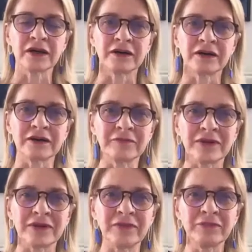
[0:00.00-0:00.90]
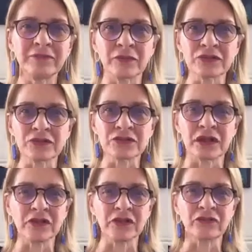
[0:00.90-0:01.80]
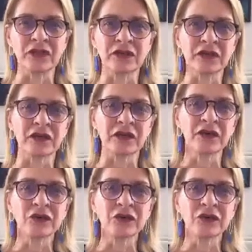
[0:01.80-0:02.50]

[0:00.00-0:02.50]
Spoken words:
And maybe I was naive thinking,